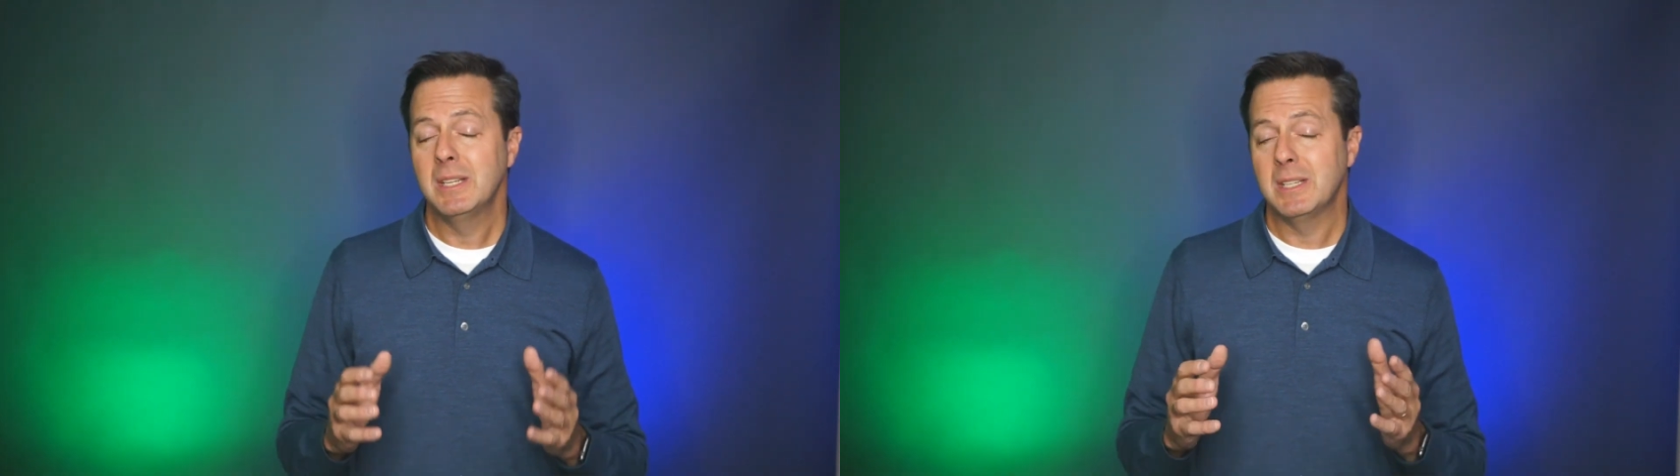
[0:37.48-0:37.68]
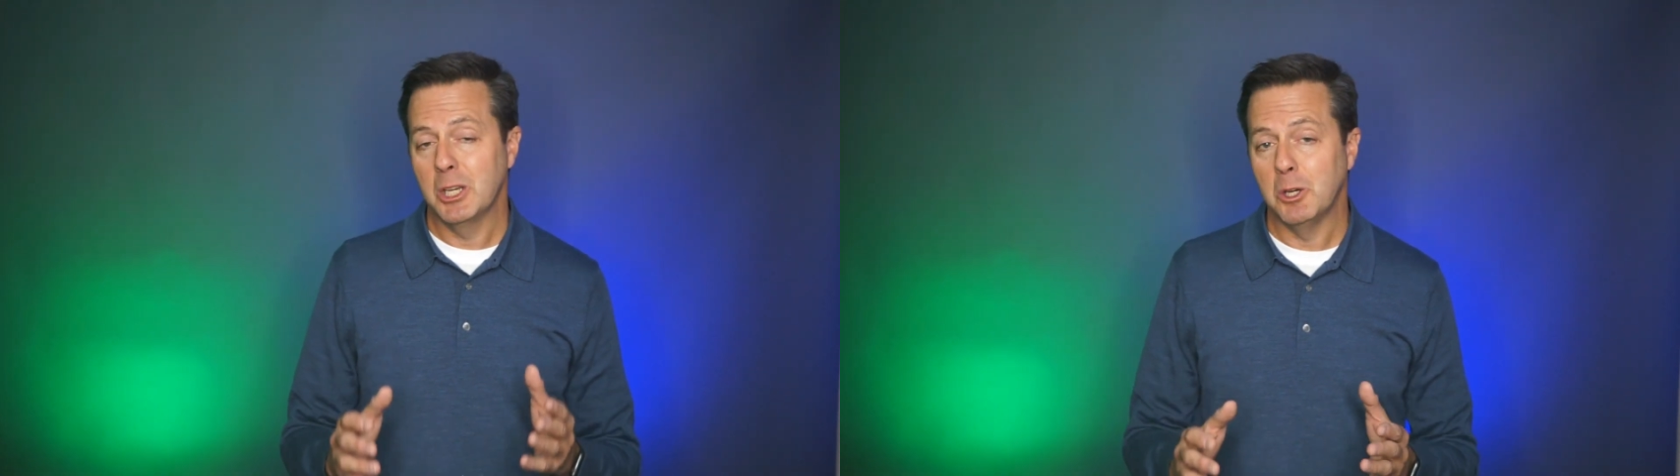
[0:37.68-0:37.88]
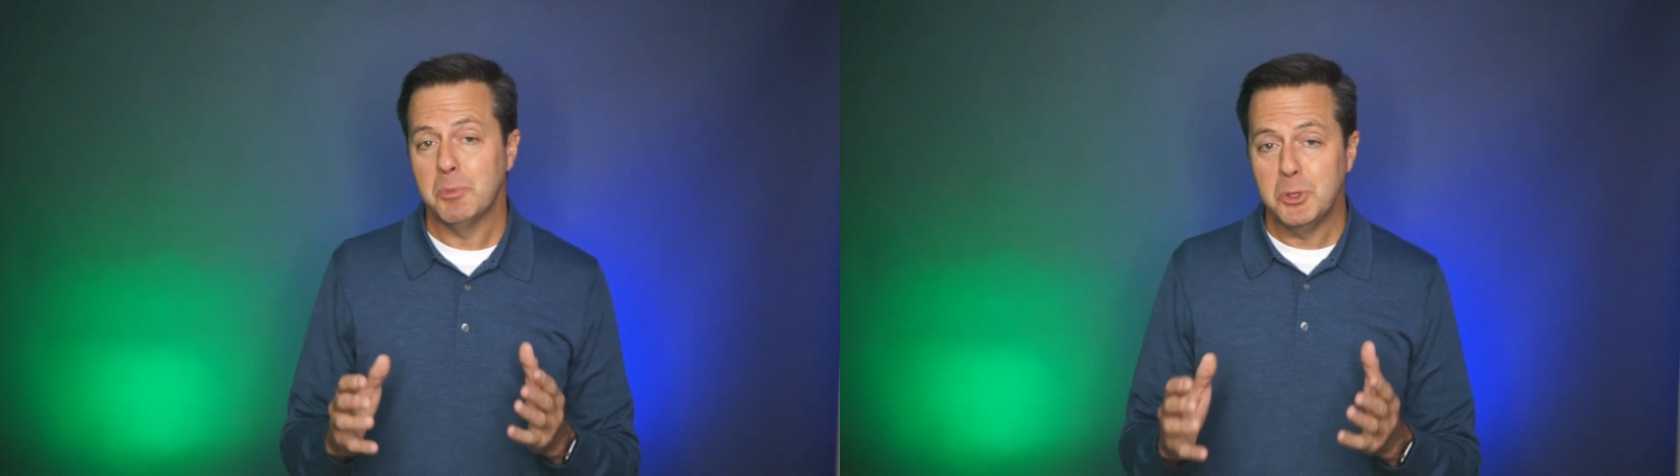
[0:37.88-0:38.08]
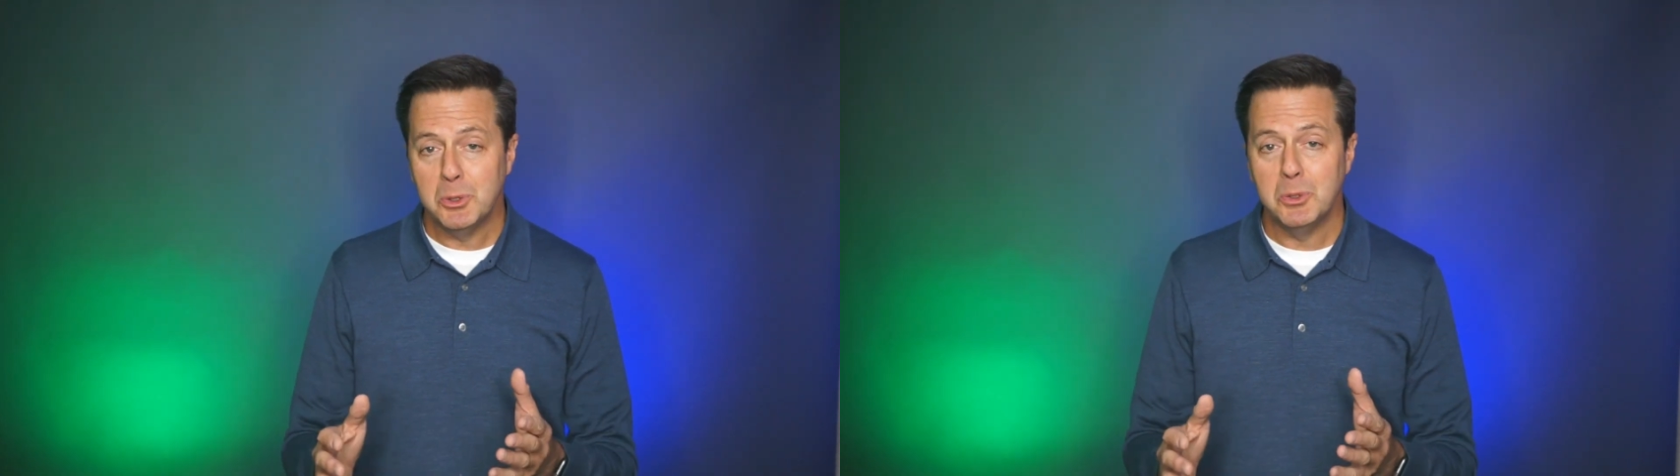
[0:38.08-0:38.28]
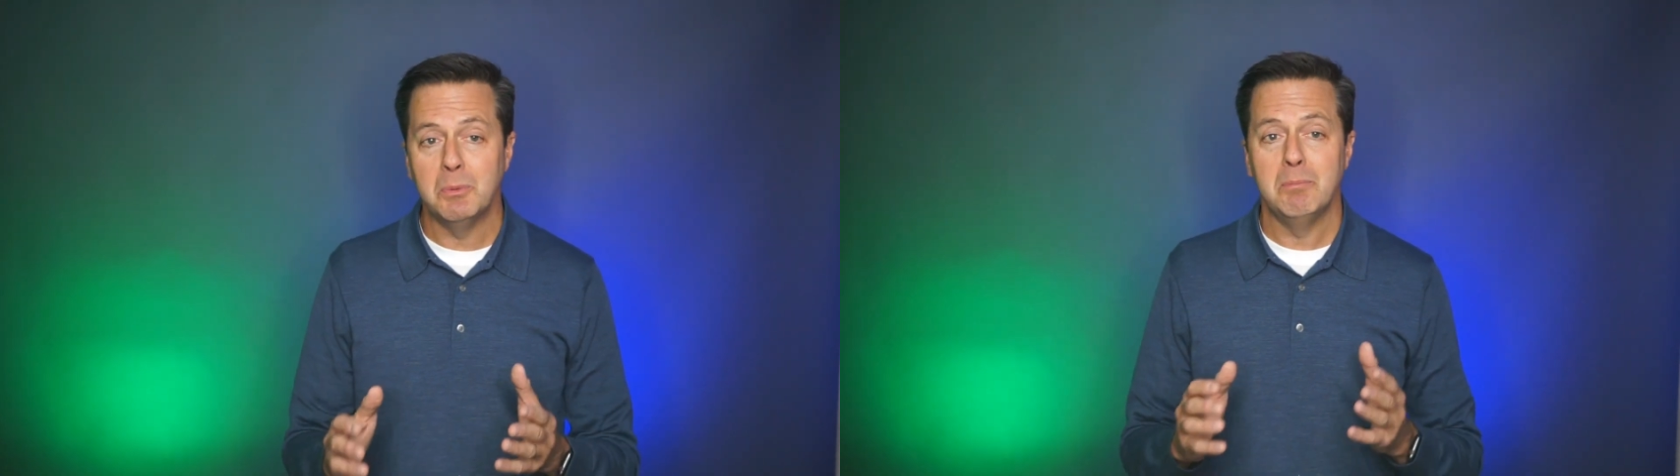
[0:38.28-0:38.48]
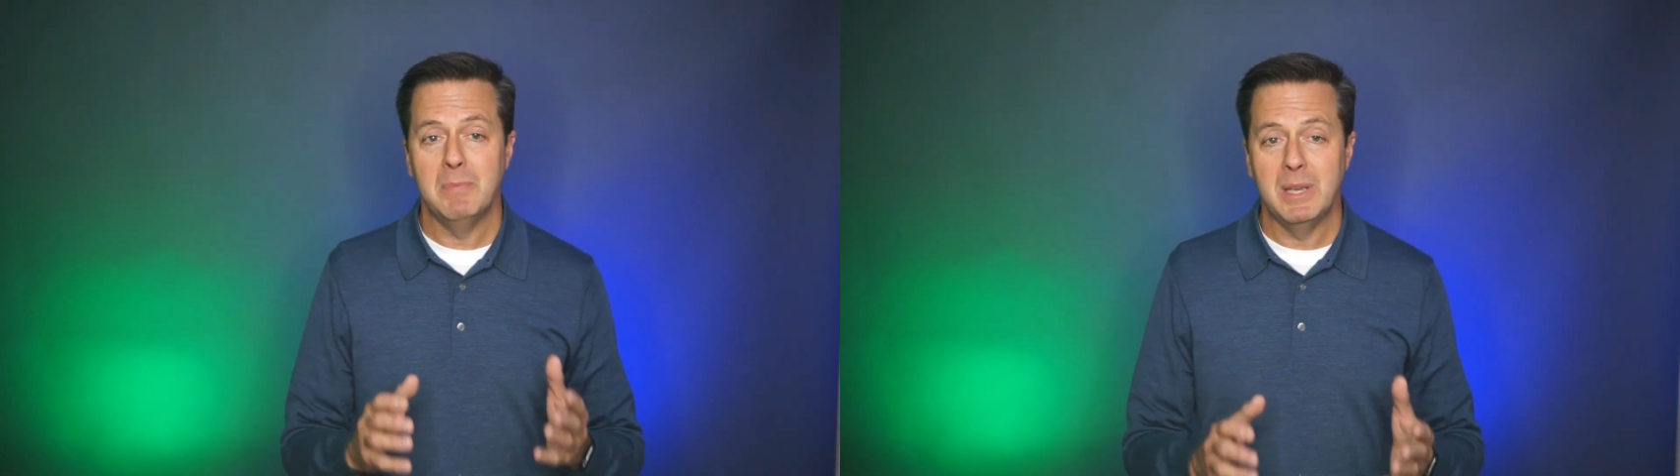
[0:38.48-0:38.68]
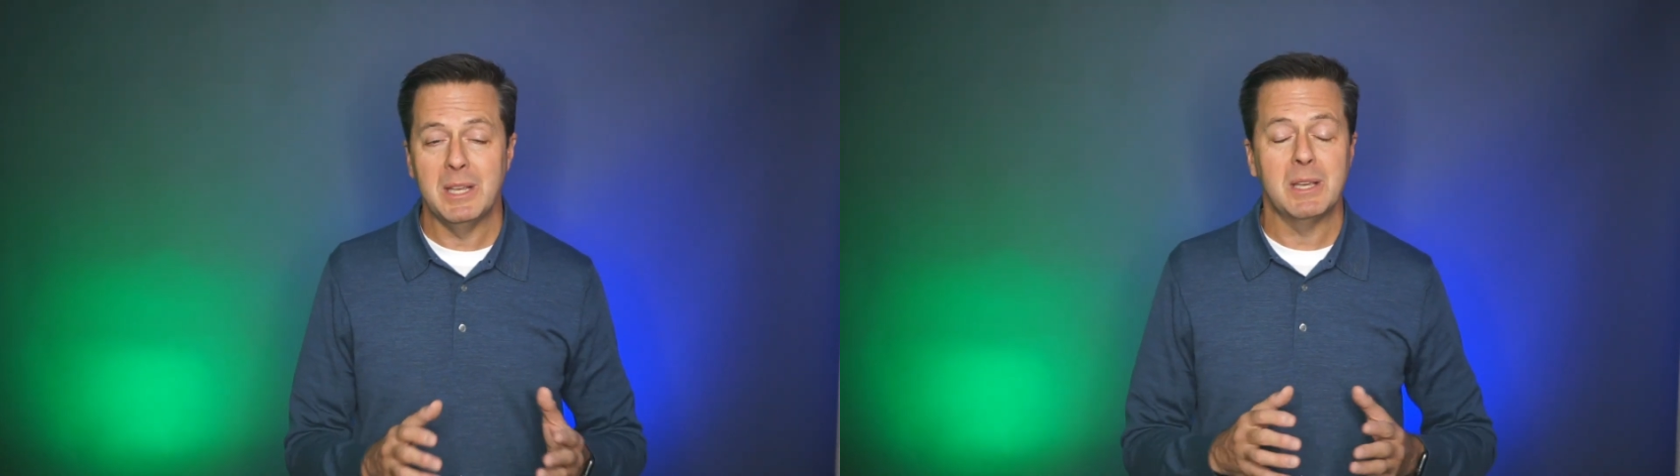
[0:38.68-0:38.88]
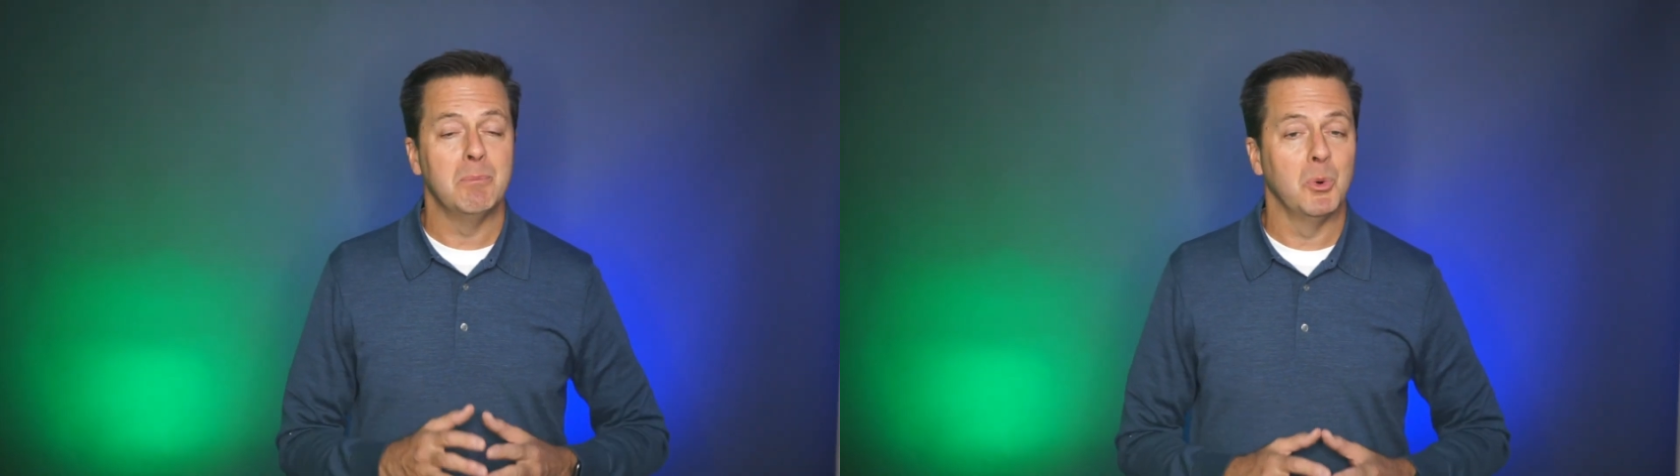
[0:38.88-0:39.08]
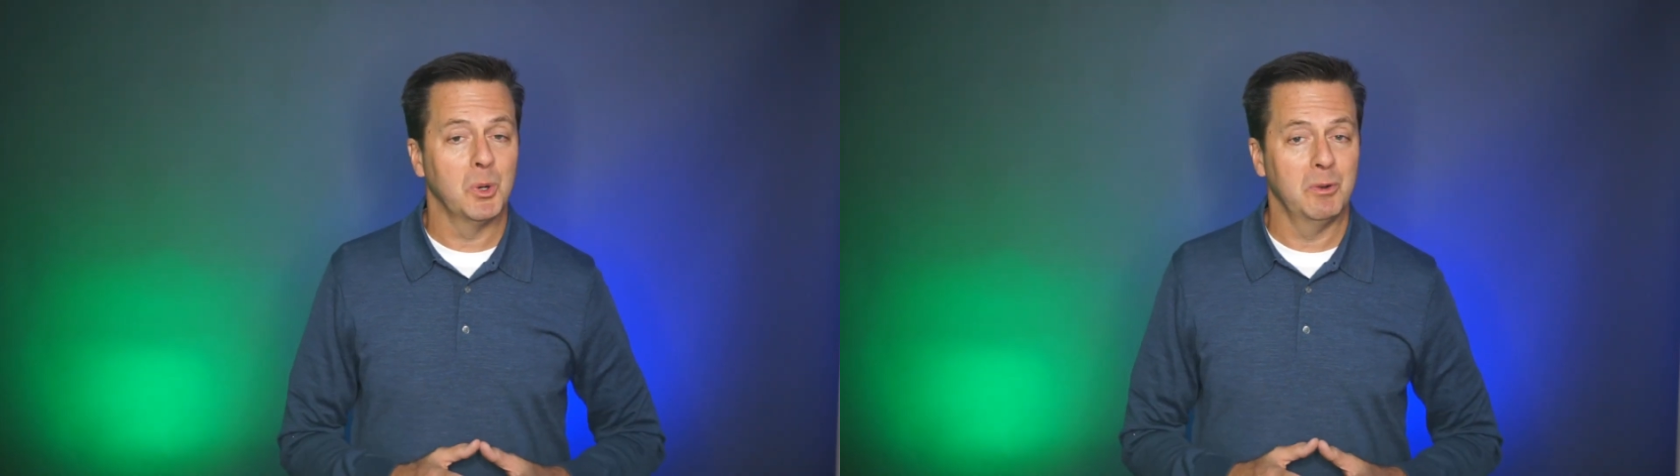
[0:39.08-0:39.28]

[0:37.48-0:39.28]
to help you make more